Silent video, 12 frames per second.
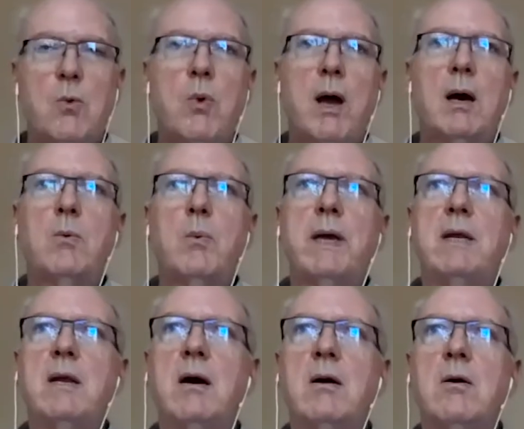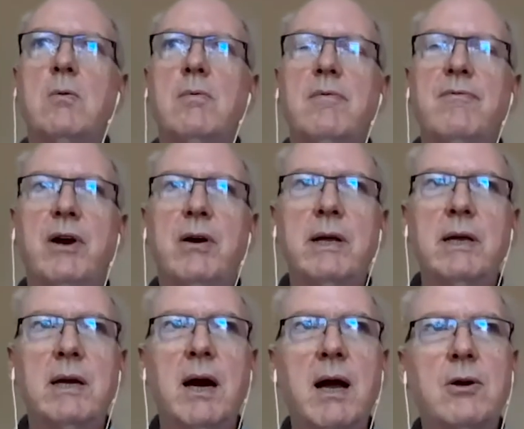Well, we know very
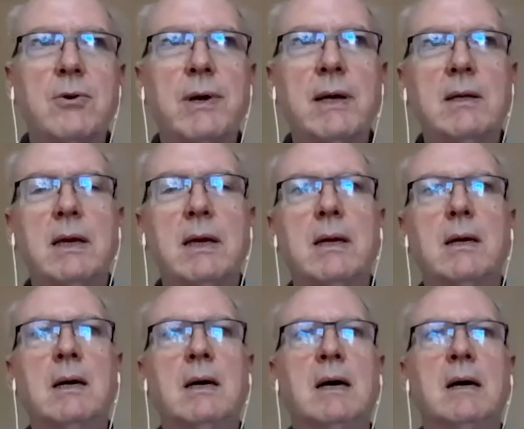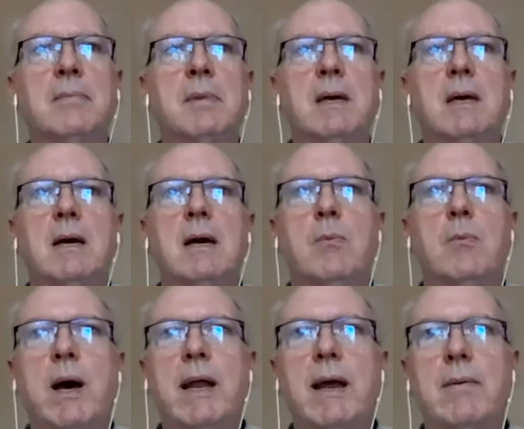concretely
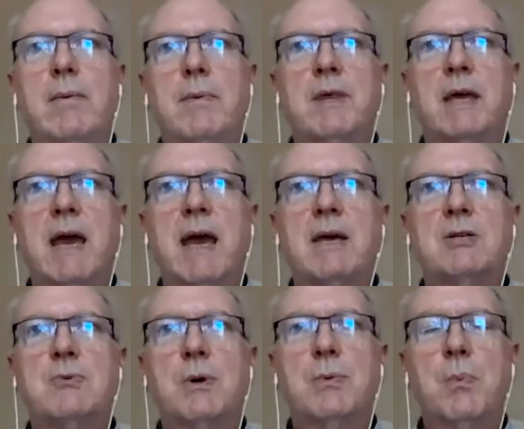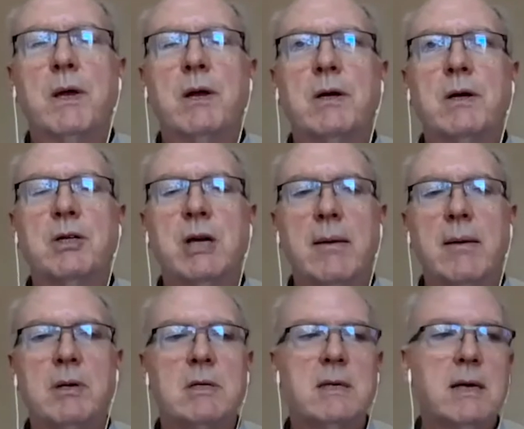what the case with Whitaker
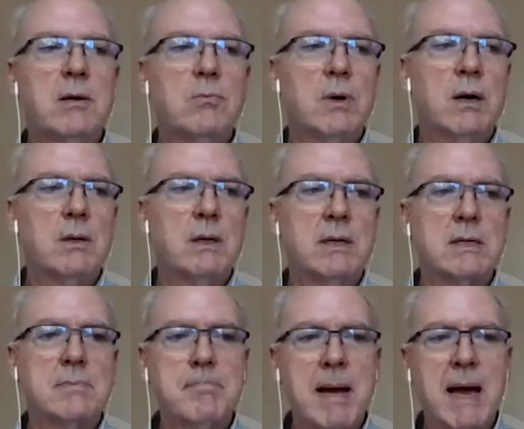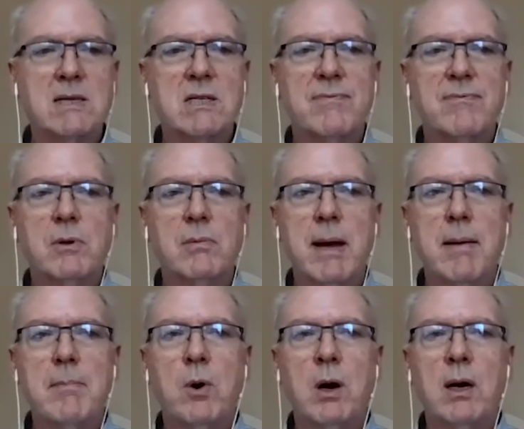Chambers. He wrote his masterful
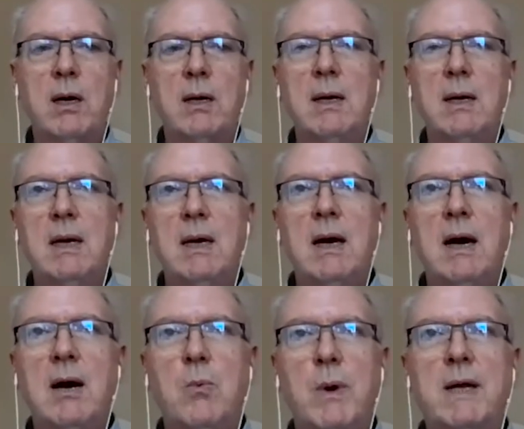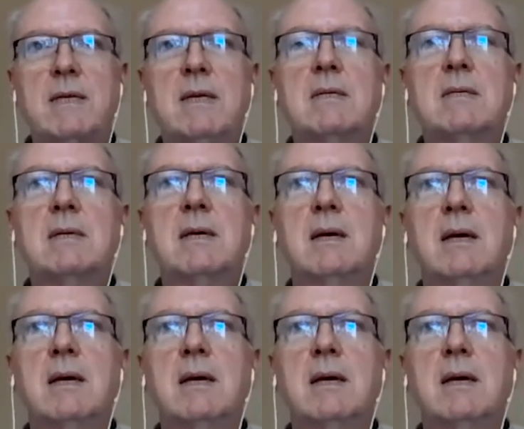memoir, Witness,